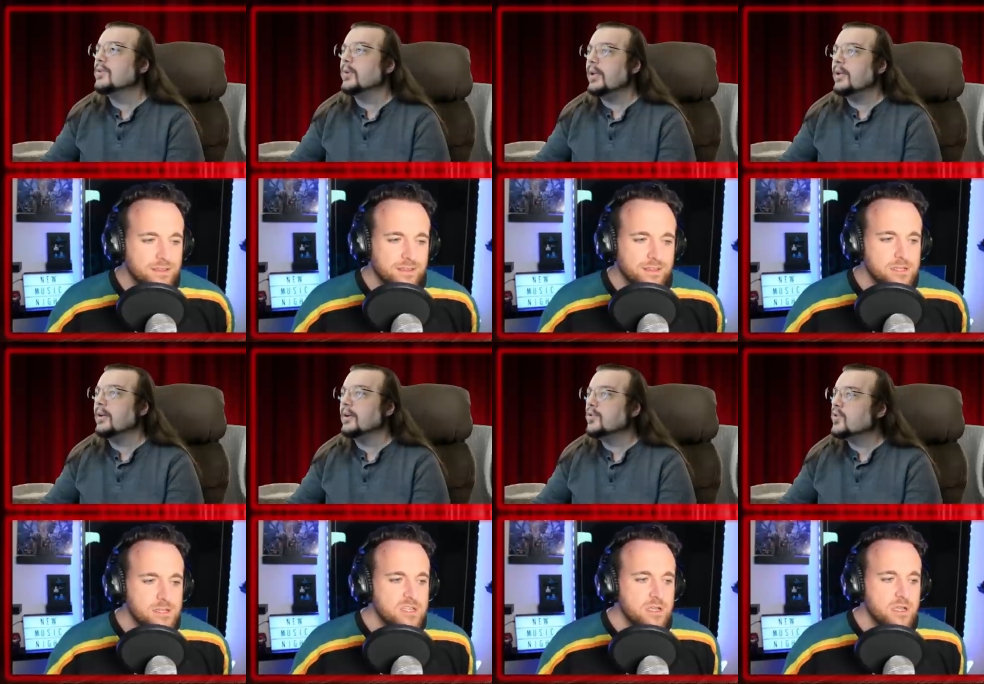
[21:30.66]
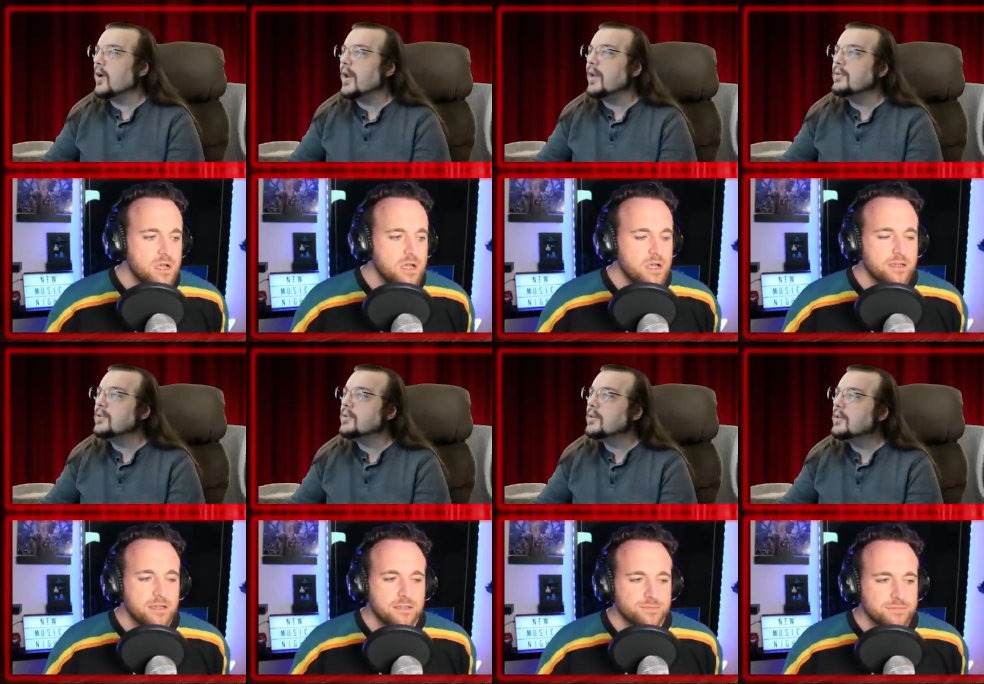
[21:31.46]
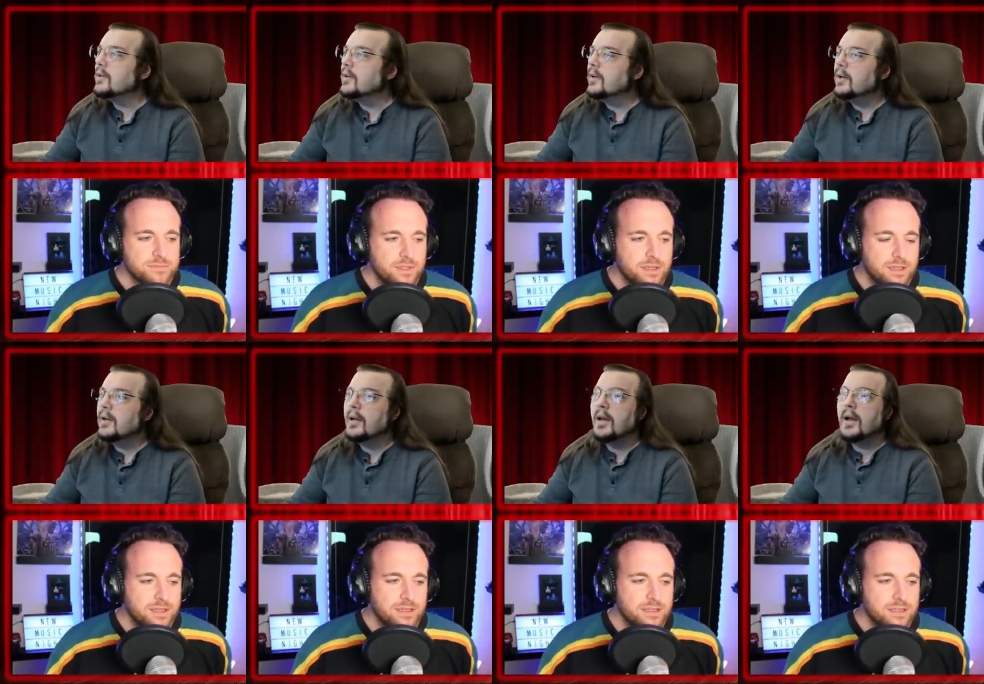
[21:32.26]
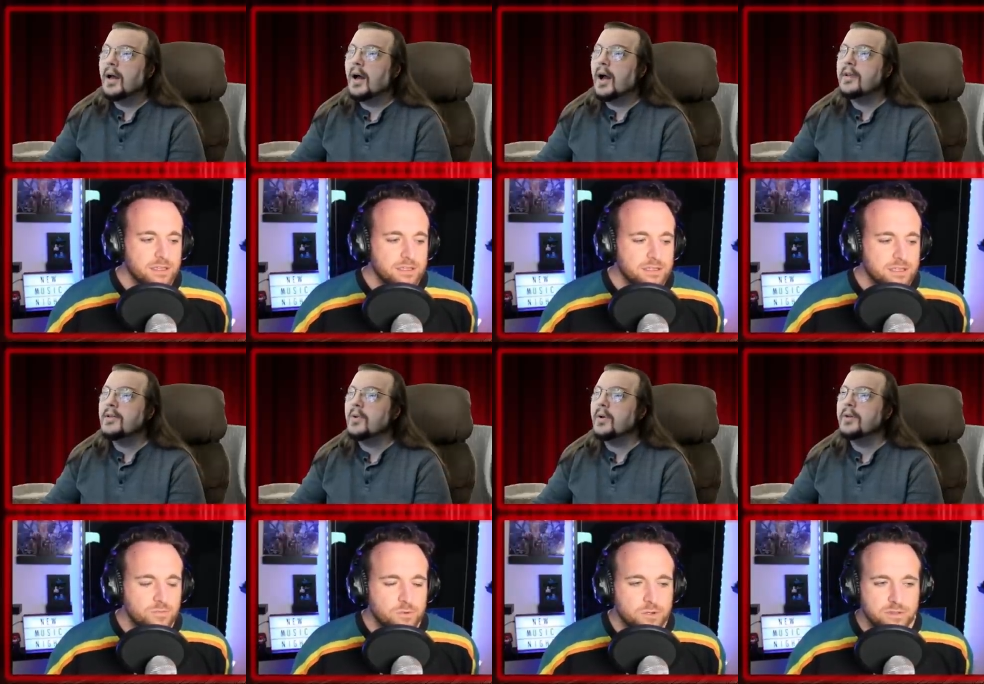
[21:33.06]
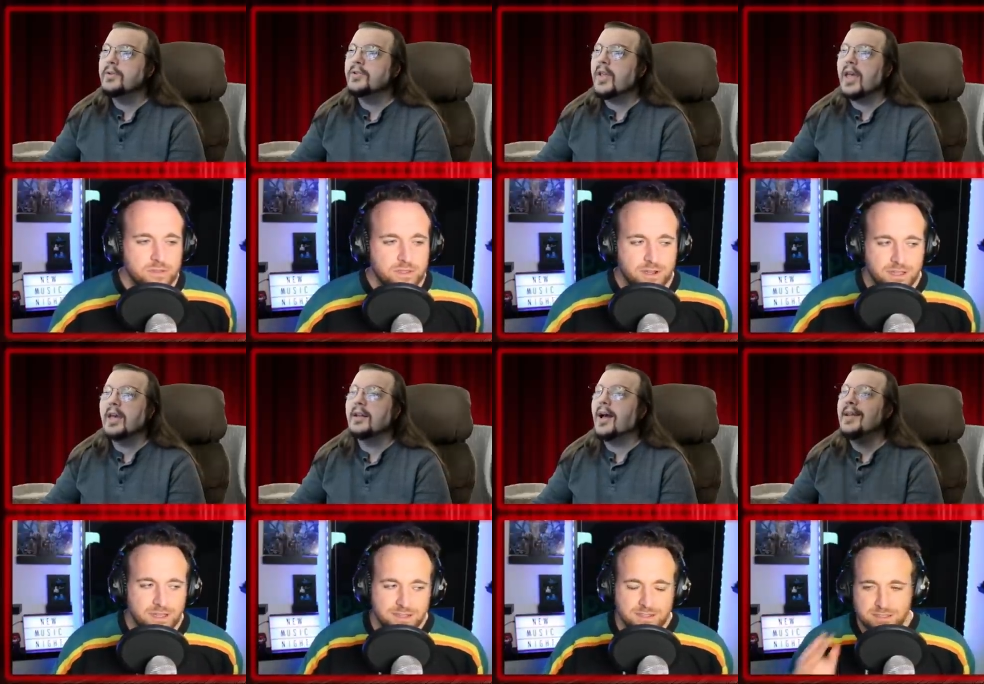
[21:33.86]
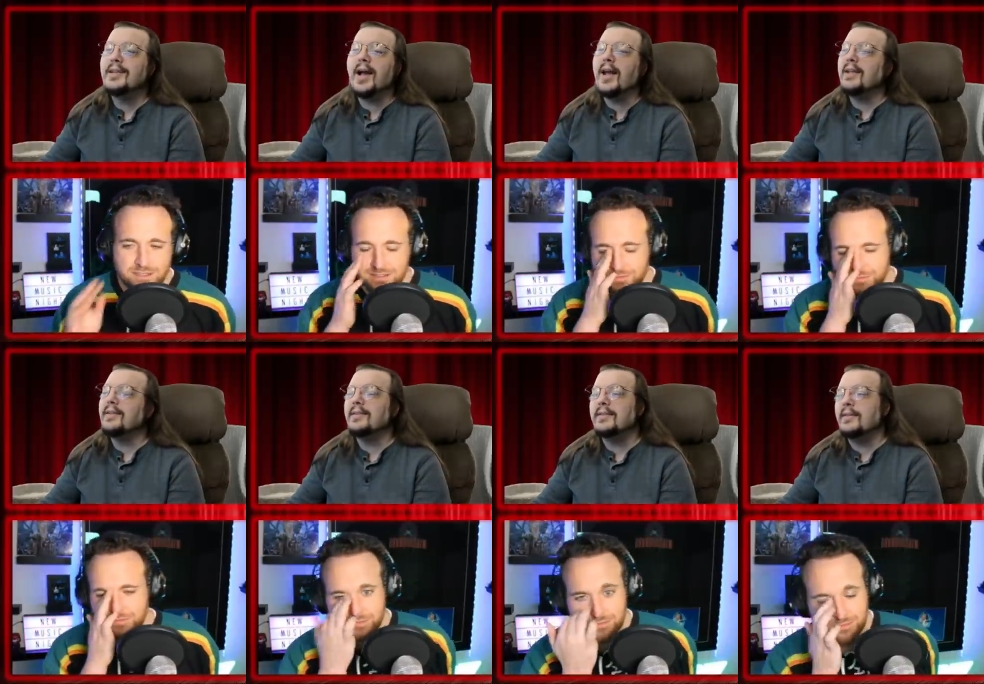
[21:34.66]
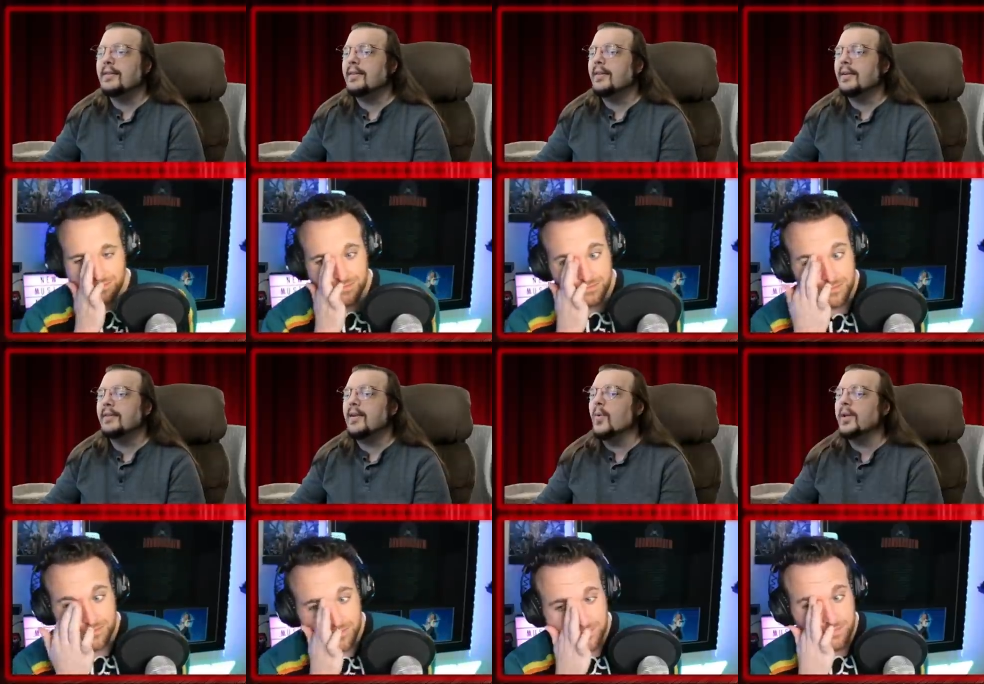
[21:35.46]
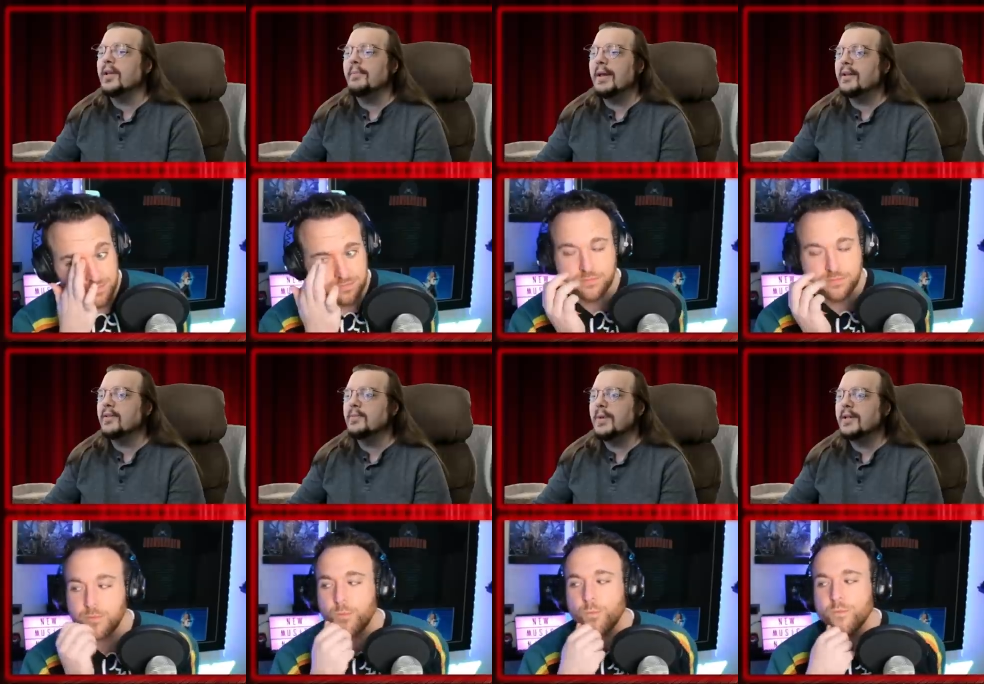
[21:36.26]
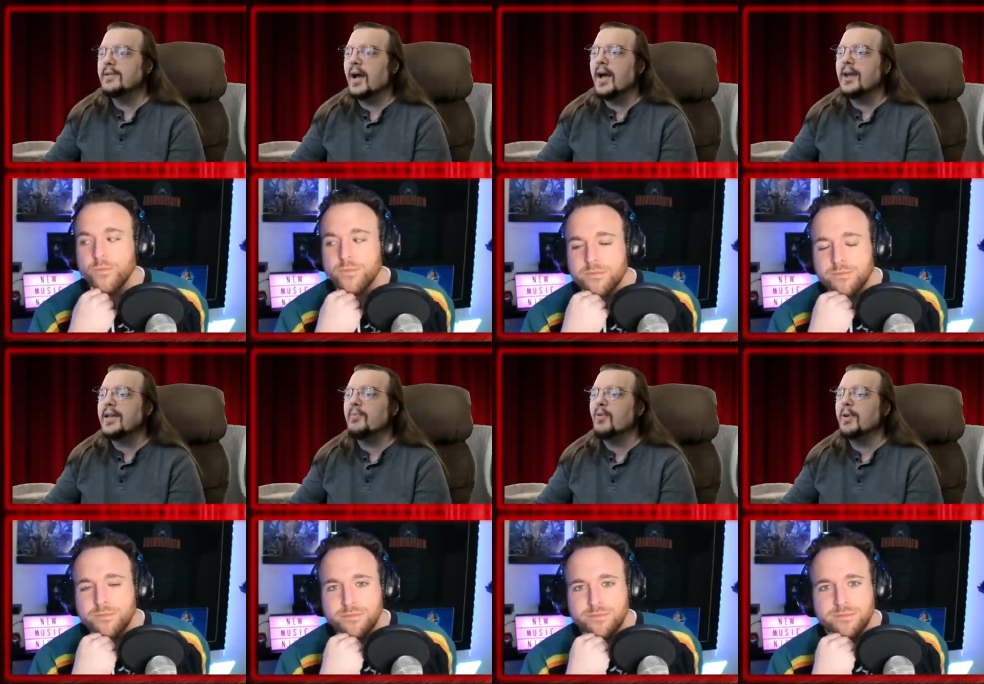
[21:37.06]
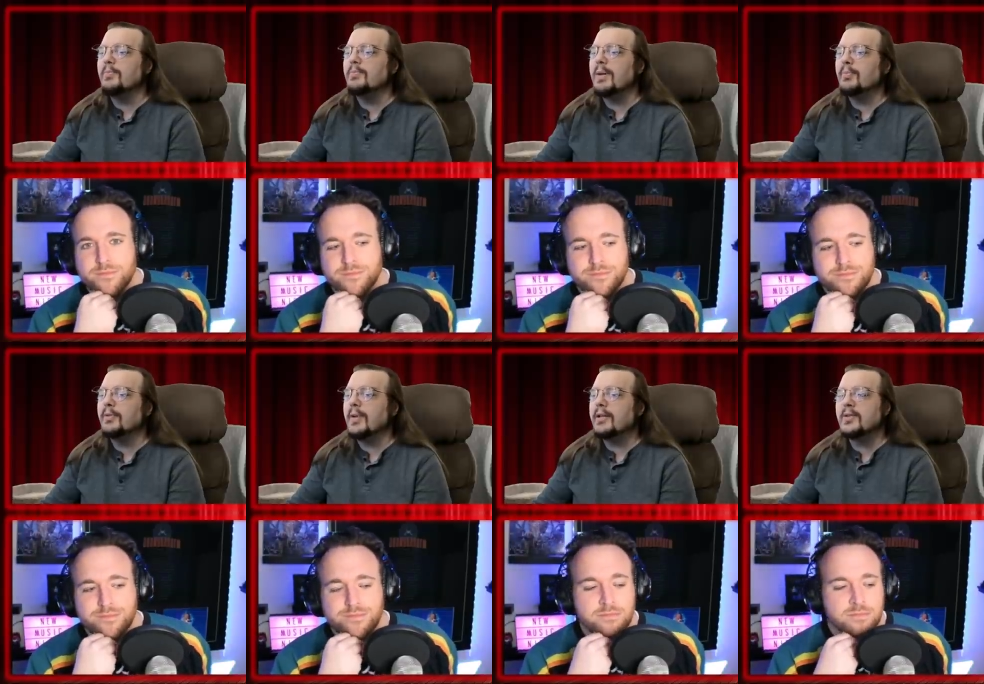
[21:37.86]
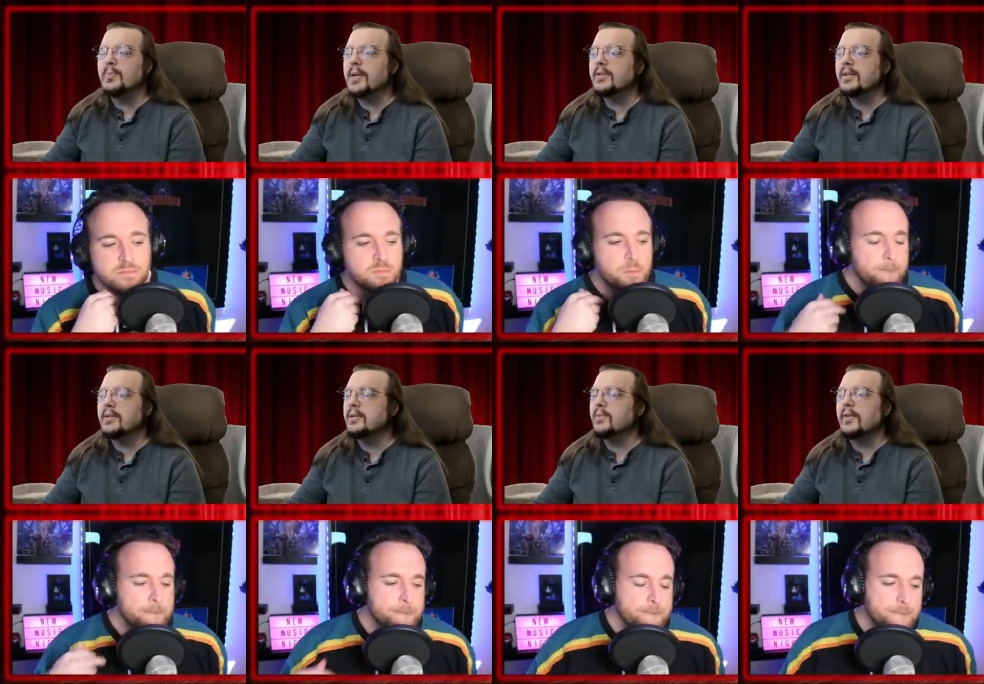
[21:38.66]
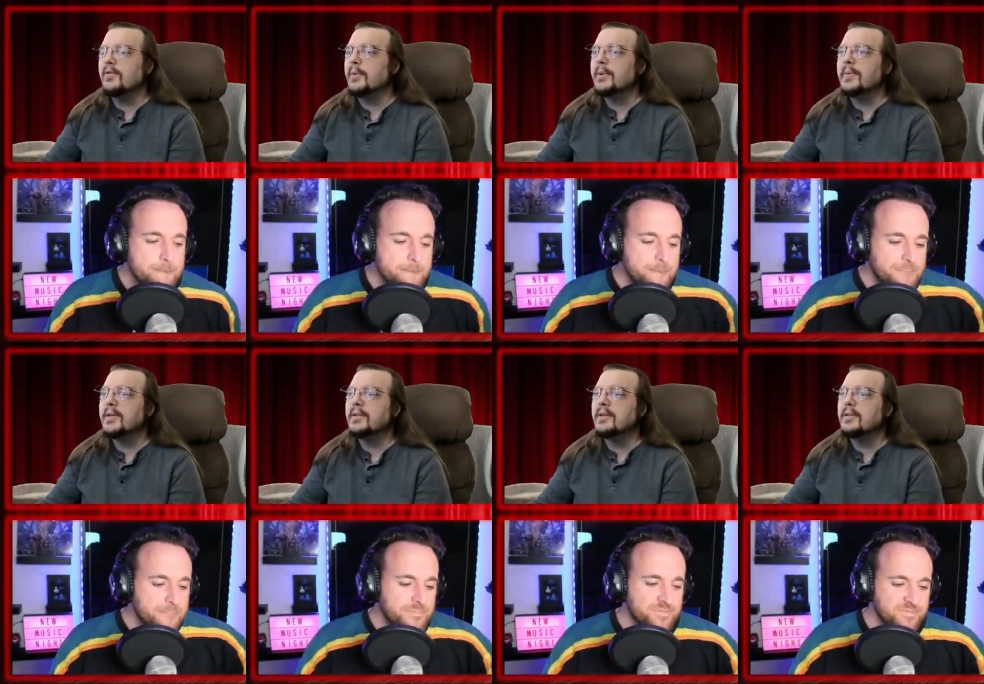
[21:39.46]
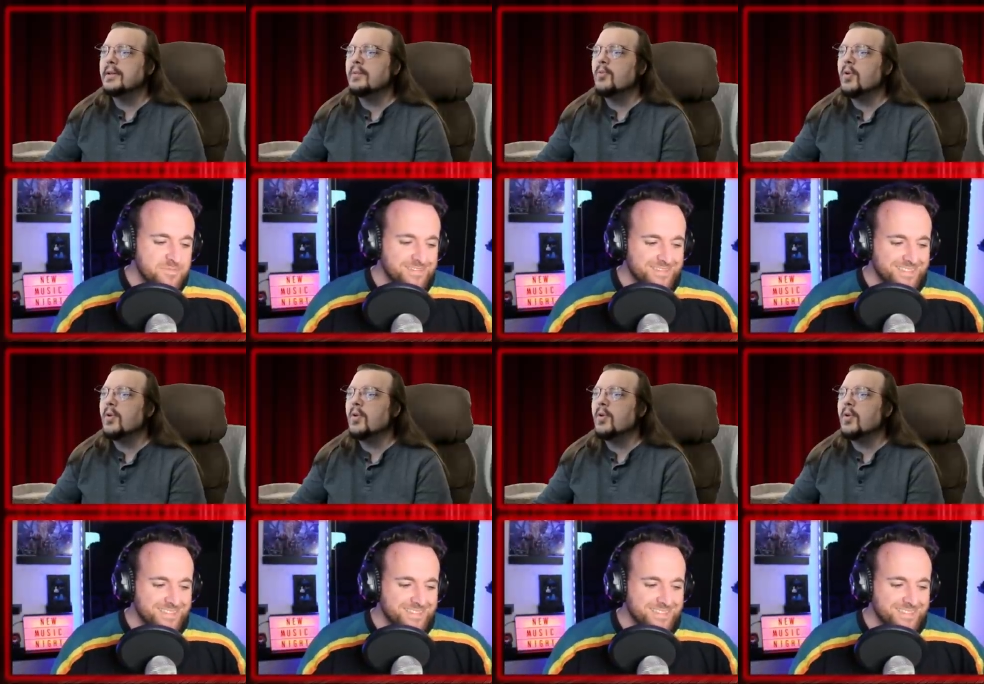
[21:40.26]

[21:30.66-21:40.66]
Speaker 1: to an idiot on trains. I don't understand. I, I, no one can make this make sense. I, I keep wanting people to make this make sense. This will never make sense anymore.